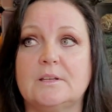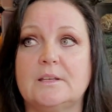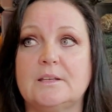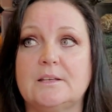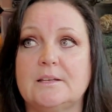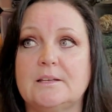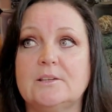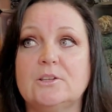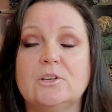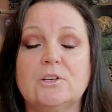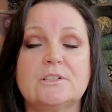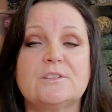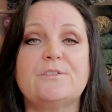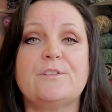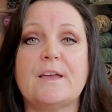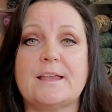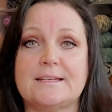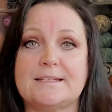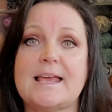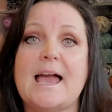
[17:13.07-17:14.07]
it looked
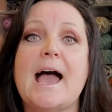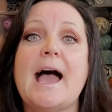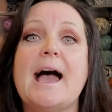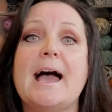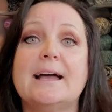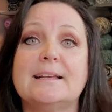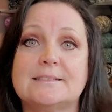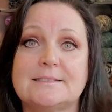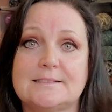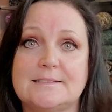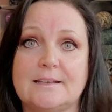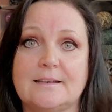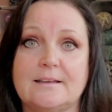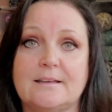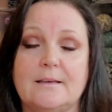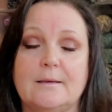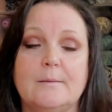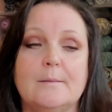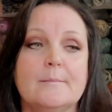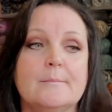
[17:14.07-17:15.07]

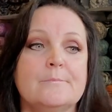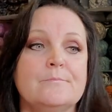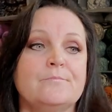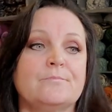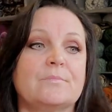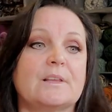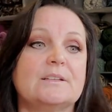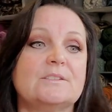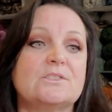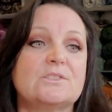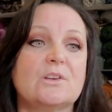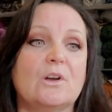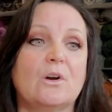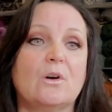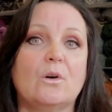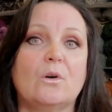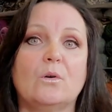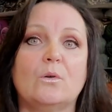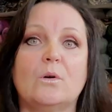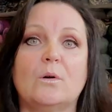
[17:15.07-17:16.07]
fantastic.
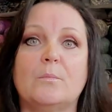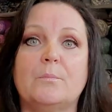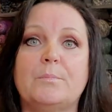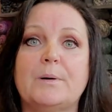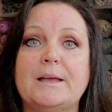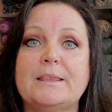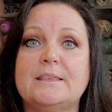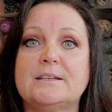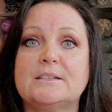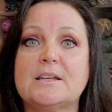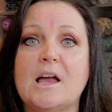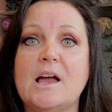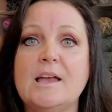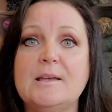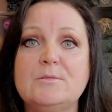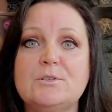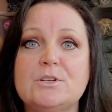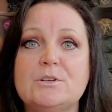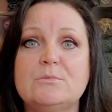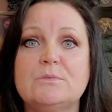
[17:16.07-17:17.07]
So by the
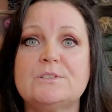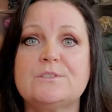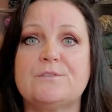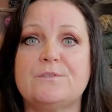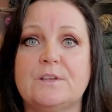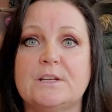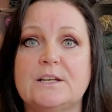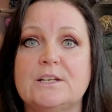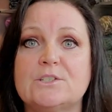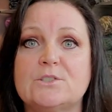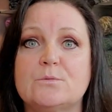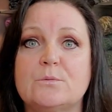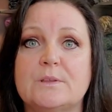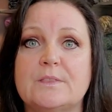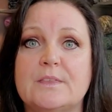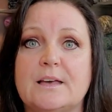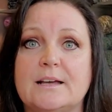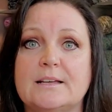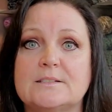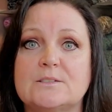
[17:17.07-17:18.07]
time she was finished
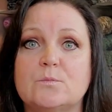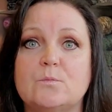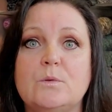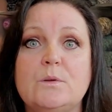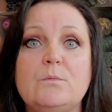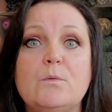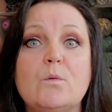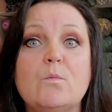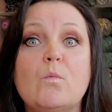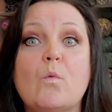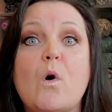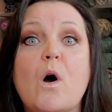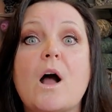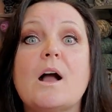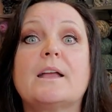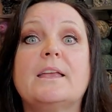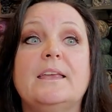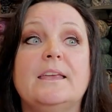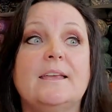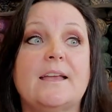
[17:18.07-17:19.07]
with us, we were
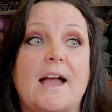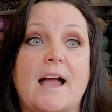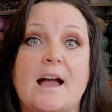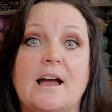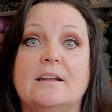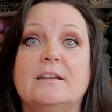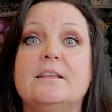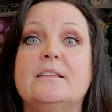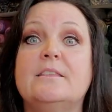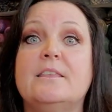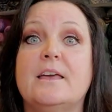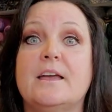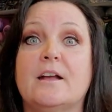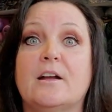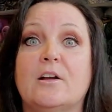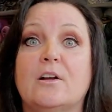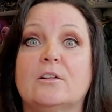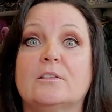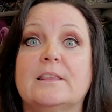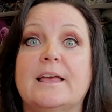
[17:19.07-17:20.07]
walking out of
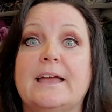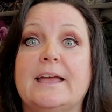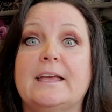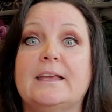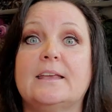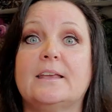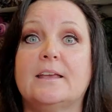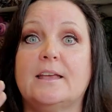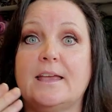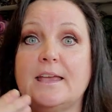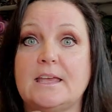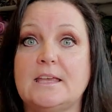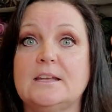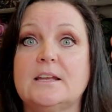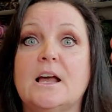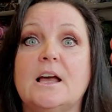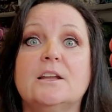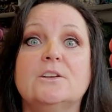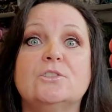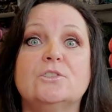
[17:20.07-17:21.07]
there like
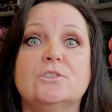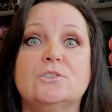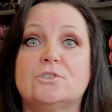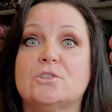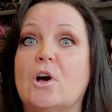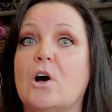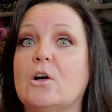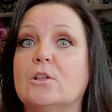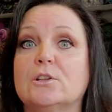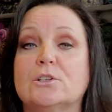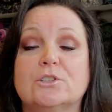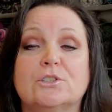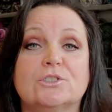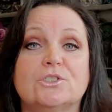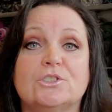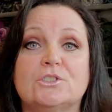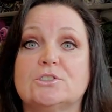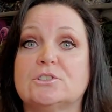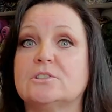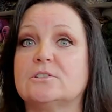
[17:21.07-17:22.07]
eight hundred
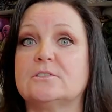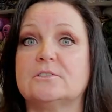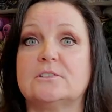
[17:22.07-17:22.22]
dollars